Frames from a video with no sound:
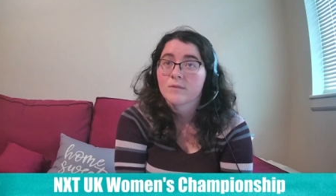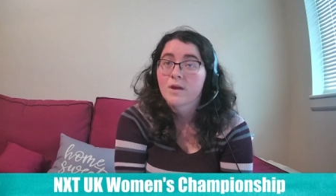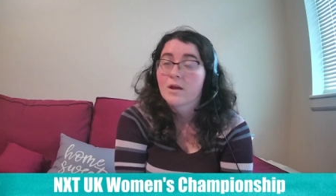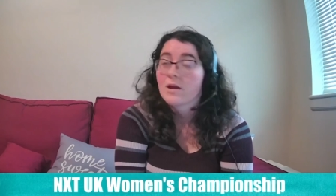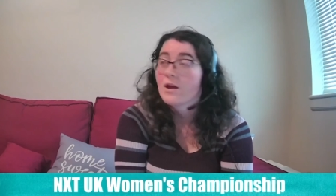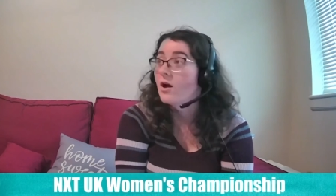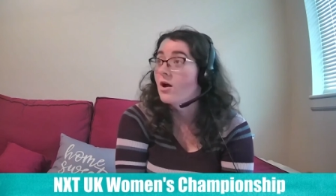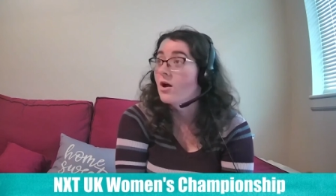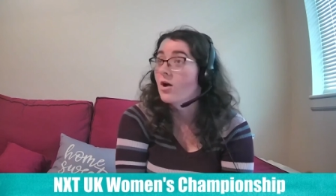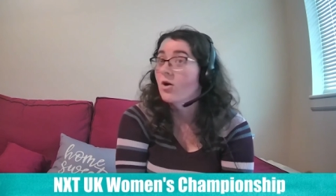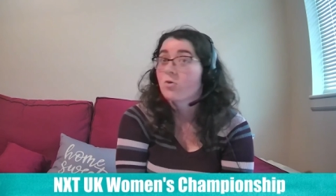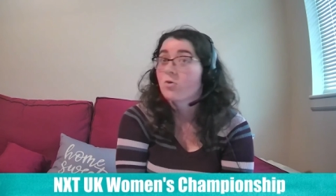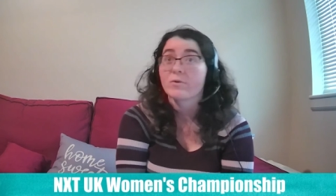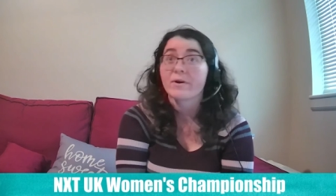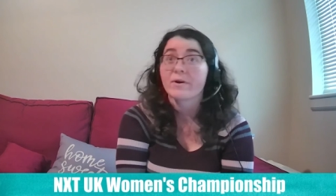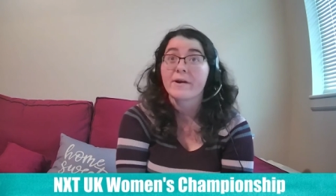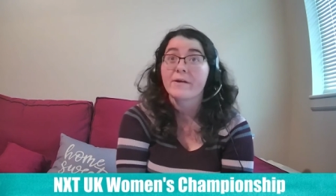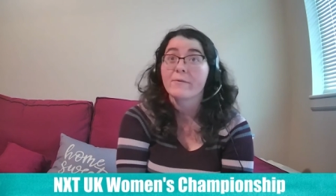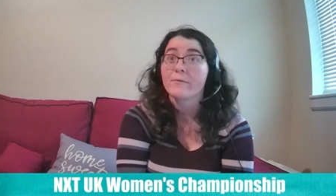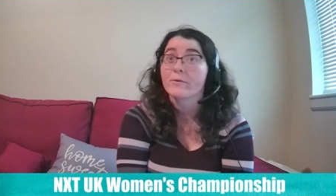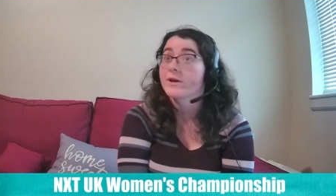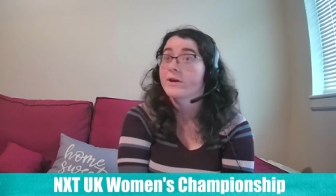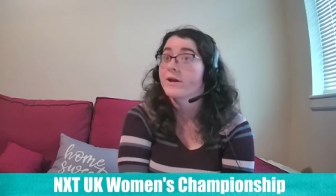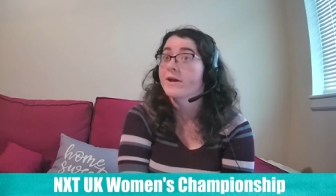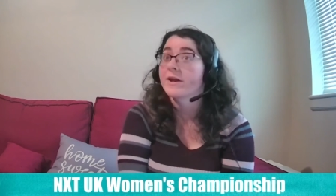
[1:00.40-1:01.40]
Alright,
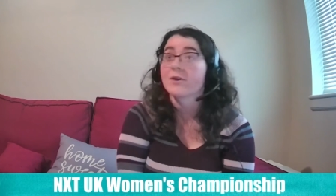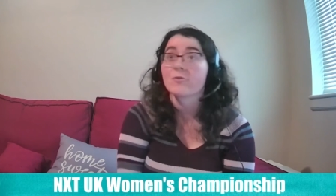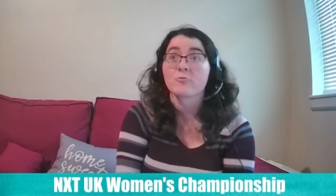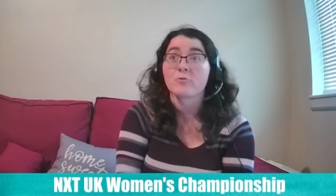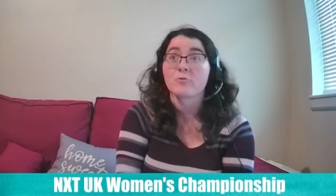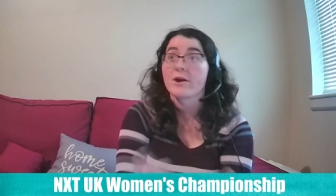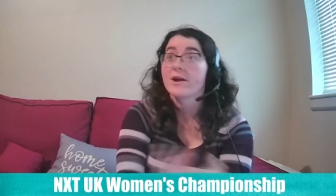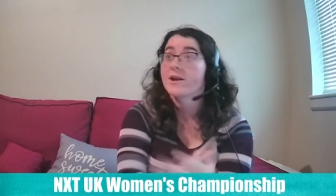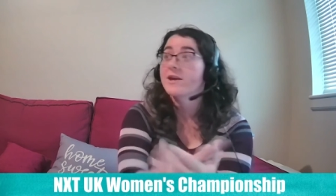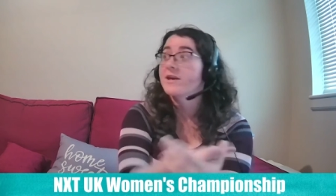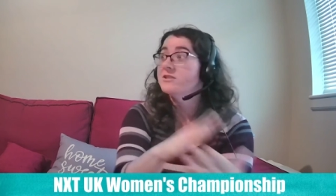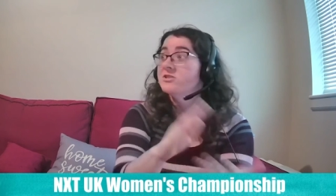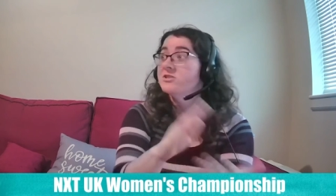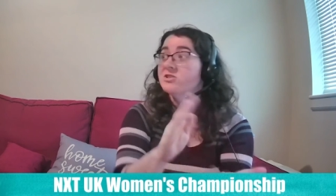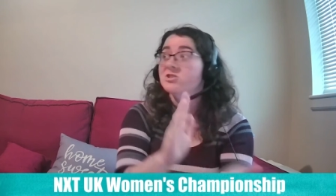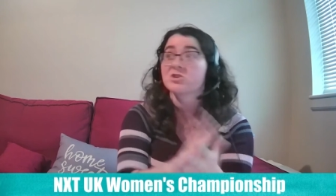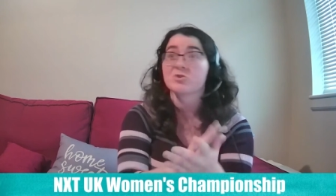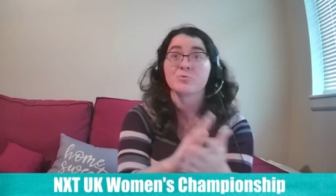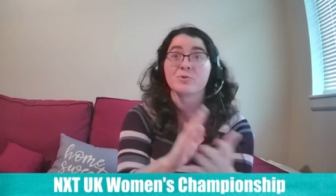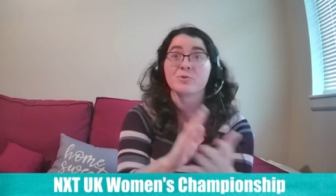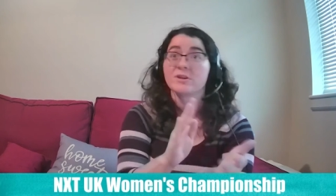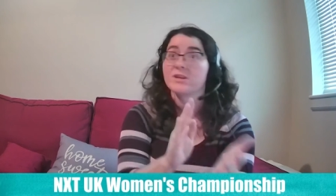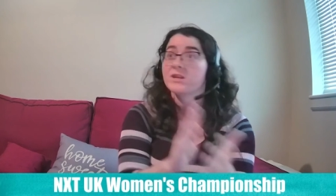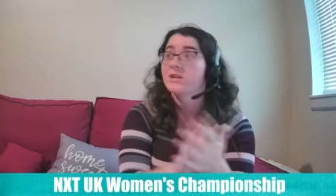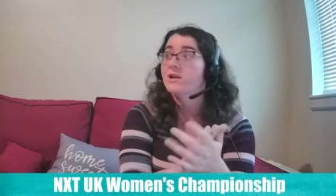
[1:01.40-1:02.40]
we're getting right into
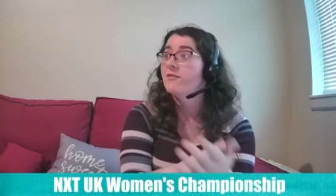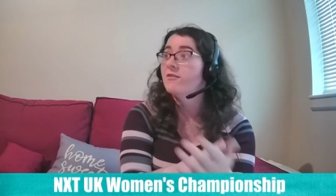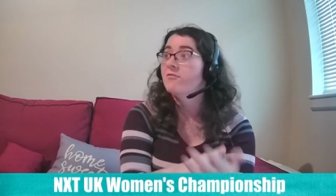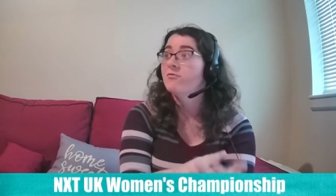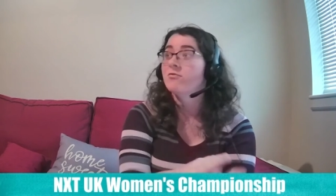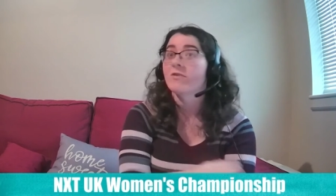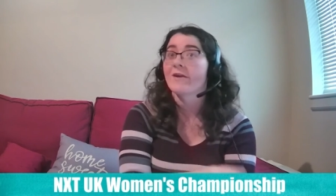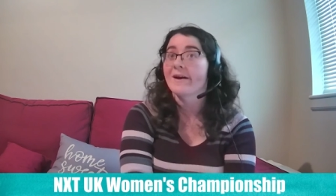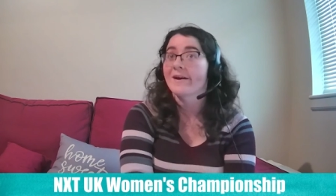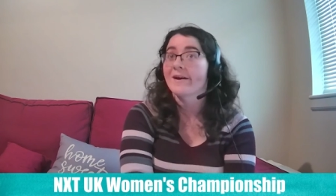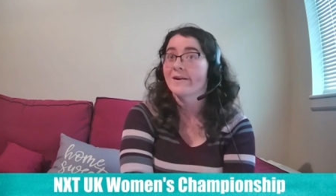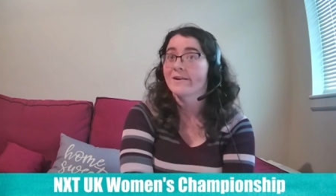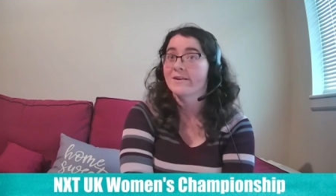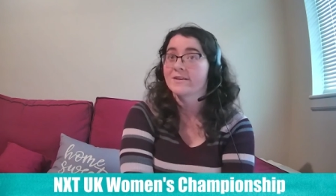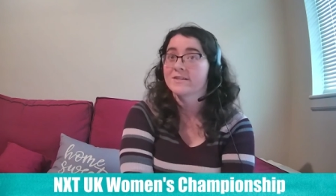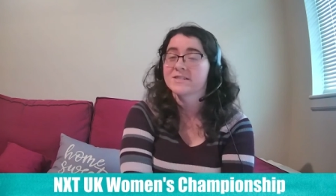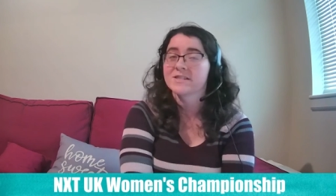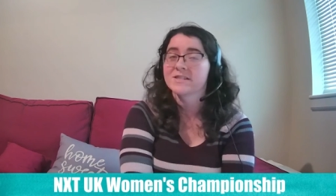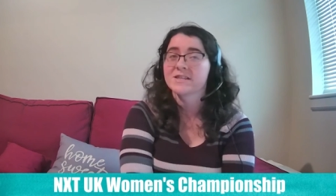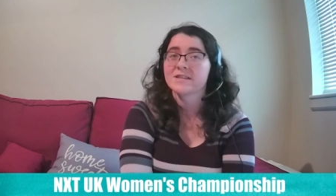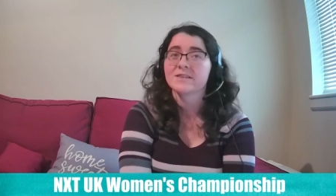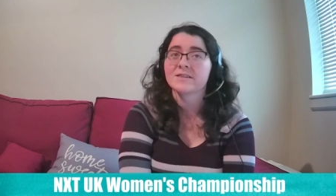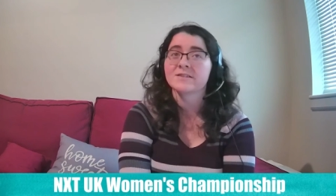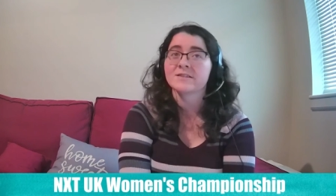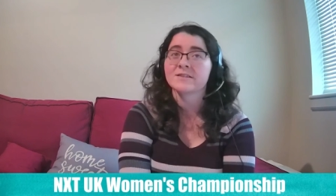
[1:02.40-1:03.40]
it. Love that. See,
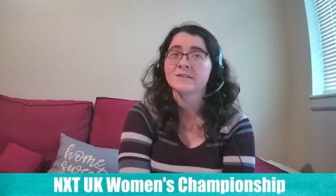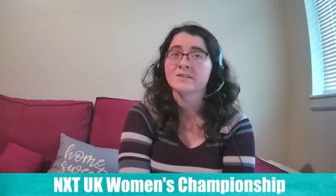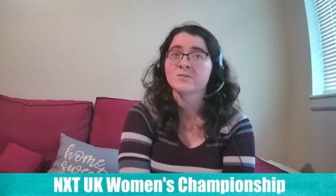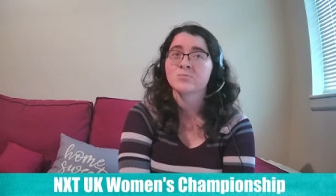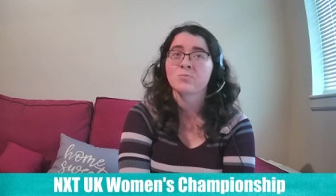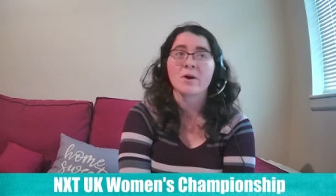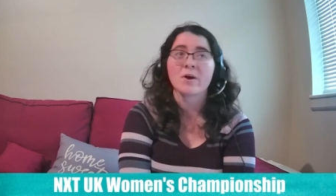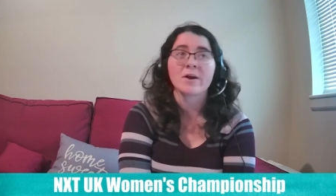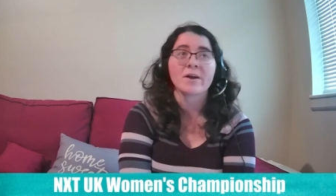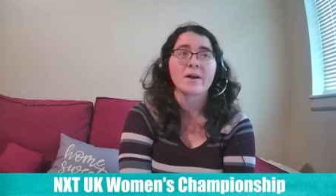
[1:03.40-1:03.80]
this is why I